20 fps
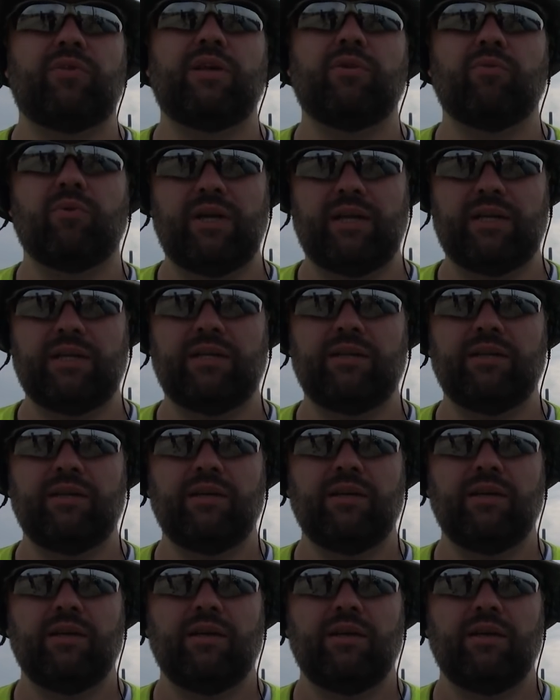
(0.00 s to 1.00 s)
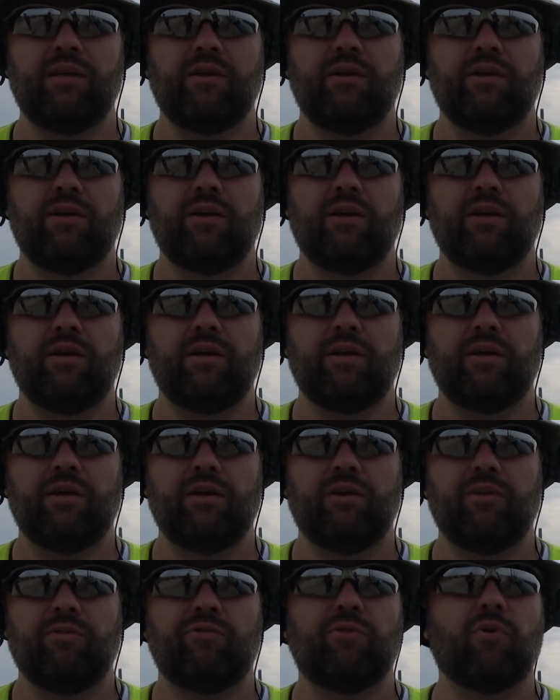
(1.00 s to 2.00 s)
ready
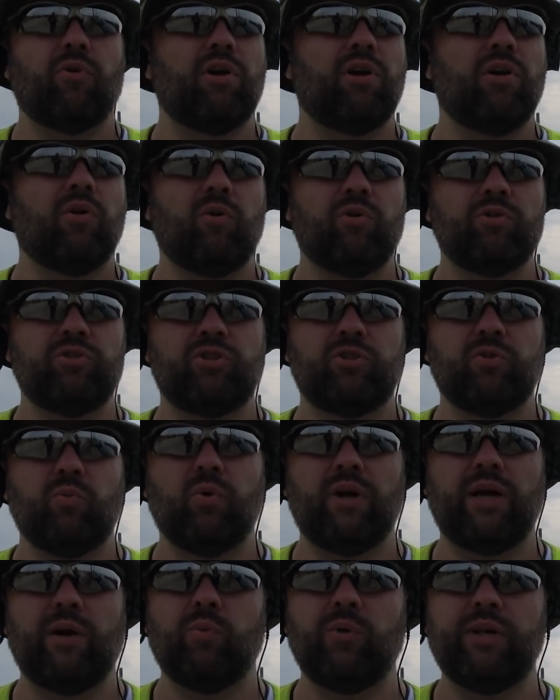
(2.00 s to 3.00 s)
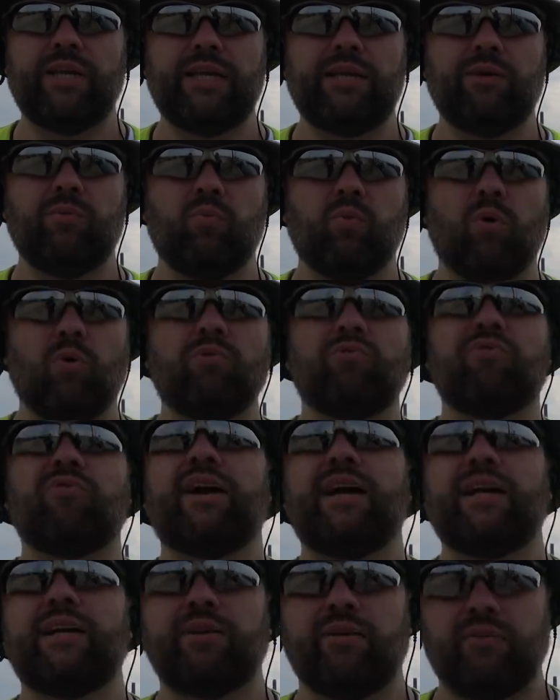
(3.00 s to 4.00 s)
for a launch where we won't
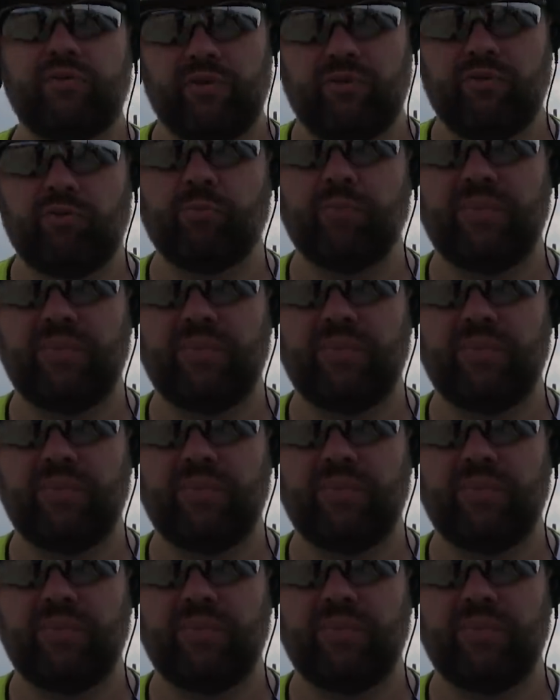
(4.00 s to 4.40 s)
find ourselves